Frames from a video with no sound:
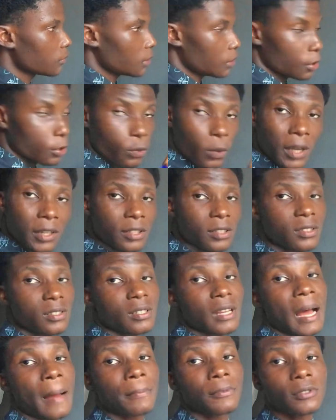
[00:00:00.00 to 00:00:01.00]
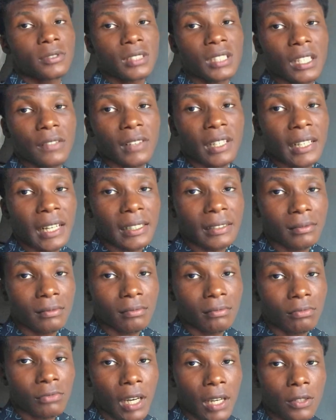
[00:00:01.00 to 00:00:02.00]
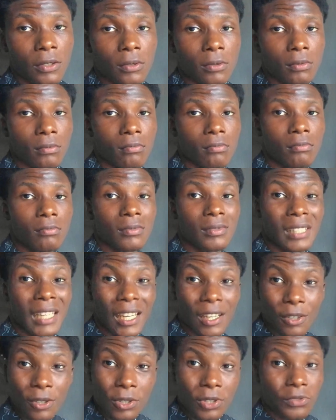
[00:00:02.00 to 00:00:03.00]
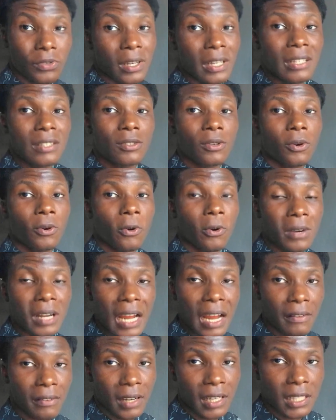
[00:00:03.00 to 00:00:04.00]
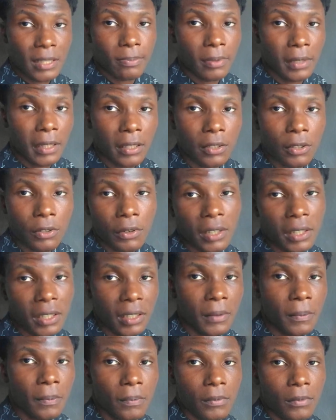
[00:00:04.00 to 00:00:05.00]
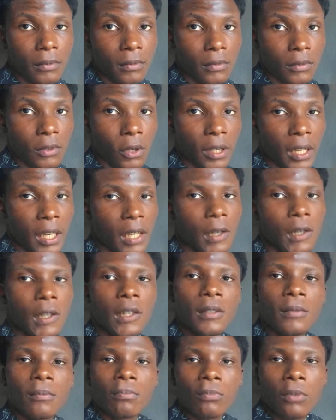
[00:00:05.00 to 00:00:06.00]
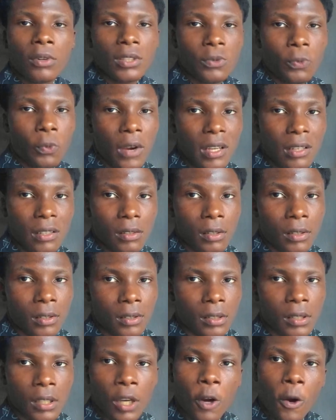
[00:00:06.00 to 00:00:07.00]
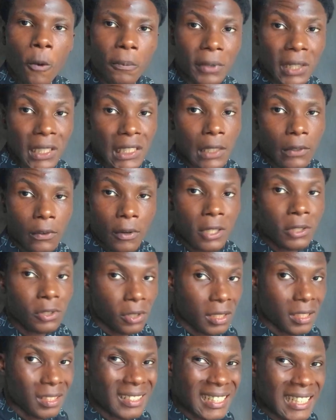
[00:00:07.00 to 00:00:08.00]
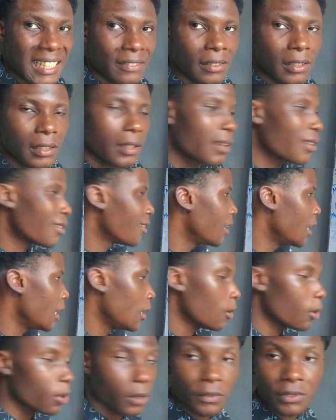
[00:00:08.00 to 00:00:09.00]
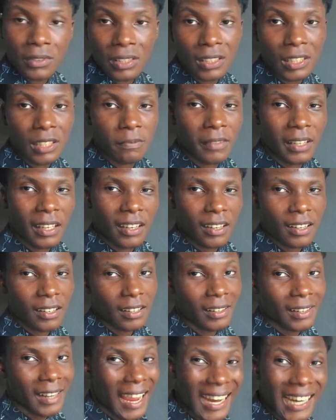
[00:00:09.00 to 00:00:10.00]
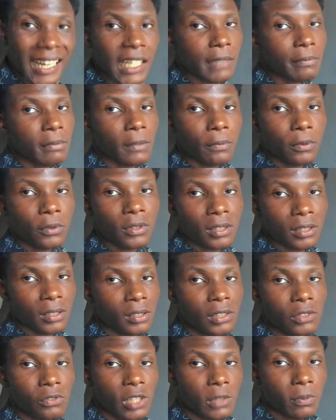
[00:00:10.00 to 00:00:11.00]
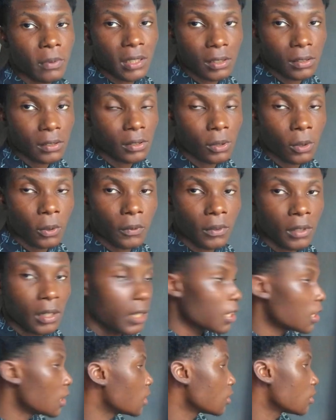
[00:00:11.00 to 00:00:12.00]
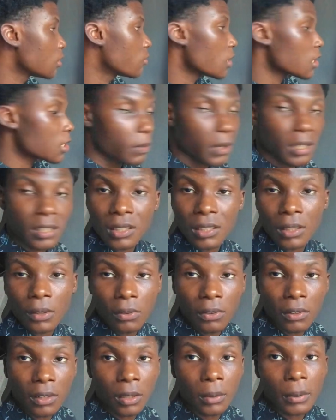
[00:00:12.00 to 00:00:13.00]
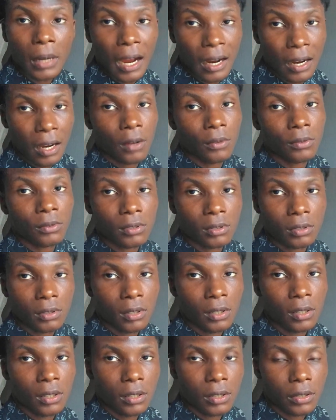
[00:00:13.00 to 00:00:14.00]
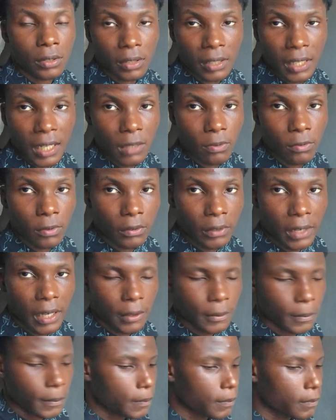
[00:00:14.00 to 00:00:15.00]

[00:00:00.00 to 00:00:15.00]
No, I'm just giving and trying to illustrate all that I've explained already. Okay, but when a comprehensive question is given, a lot of things may likely be put in this respective account. Get me right?